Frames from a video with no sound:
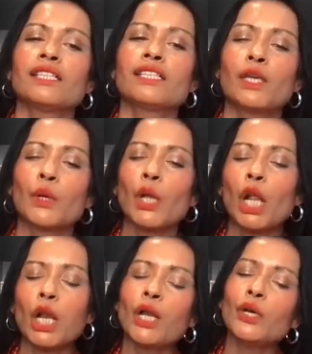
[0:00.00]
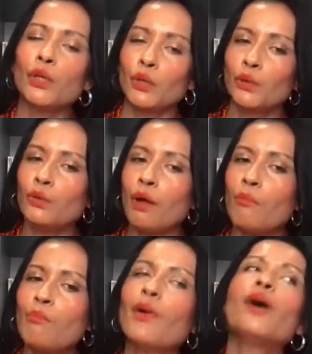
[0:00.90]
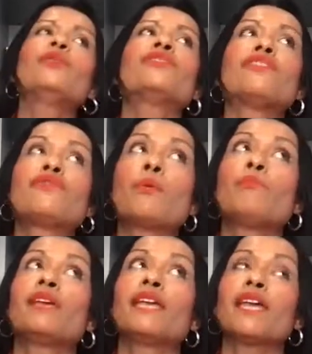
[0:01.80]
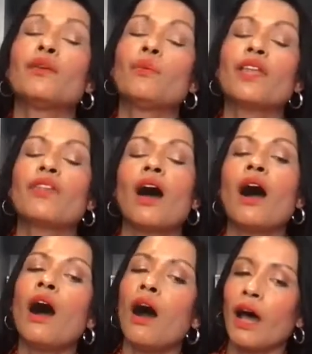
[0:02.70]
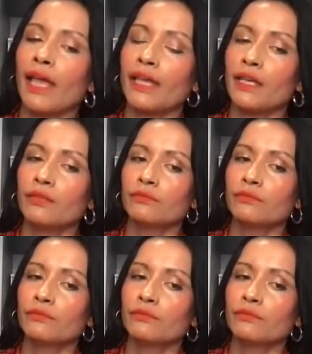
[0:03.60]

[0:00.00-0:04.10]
So clue, both of them begin with I.